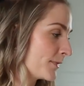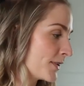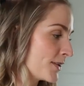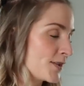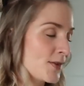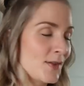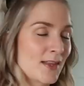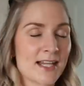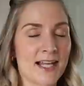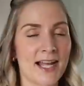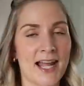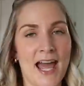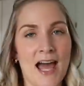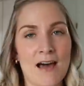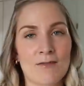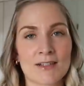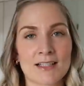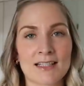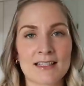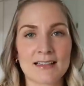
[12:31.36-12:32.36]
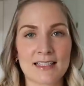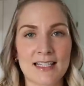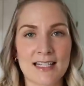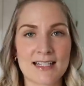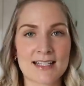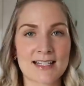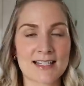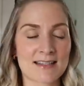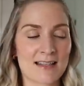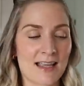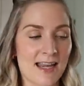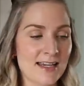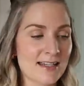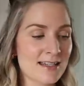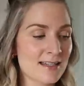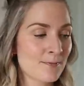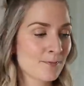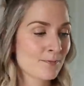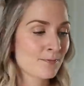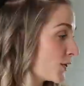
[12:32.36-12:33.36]
so that I have a clean
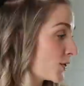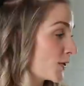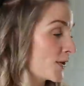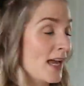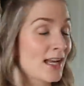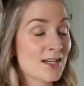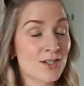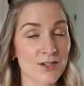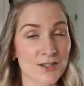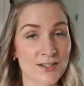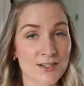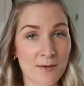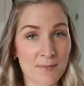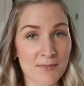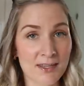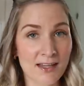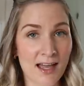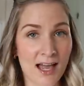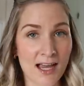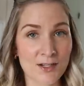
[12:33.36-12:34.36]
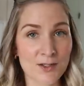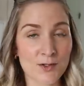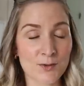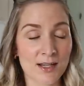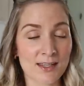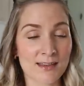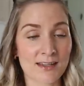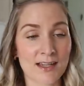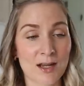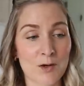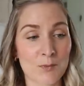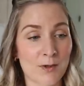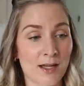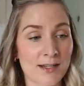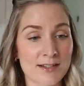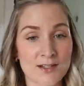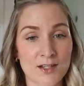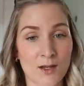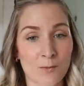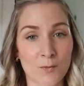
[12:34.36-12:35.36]
slate. So that's just something I do. I think I
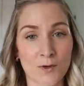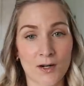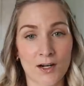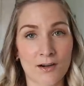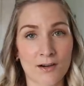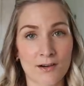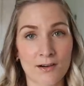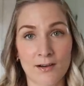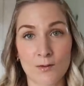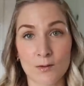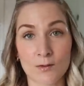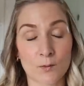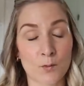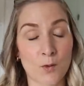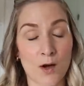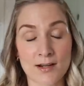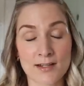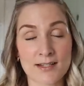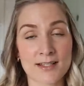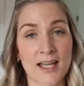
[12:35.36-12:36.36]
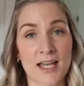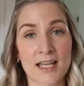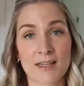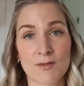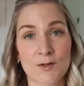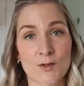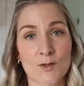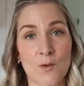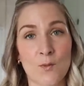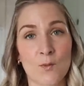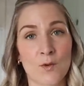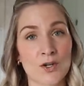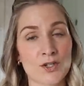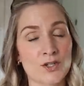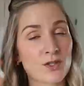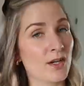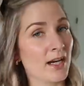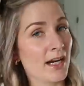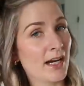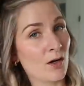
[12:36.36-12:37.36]
read somewhere once that if you don't
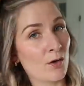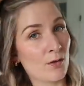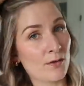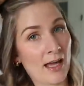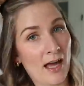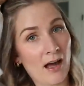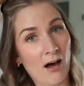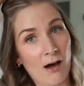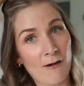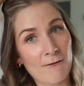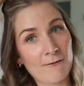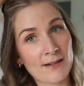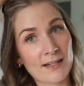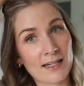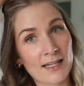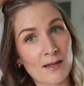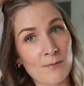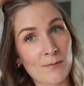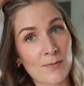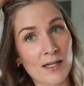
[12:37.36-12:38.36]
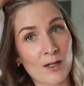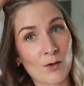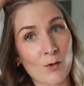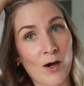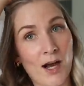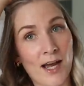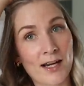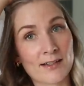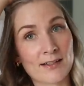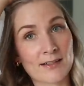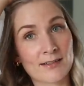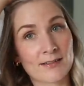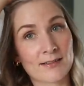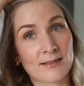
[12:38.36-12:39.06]
wash your hair that often, it can be quite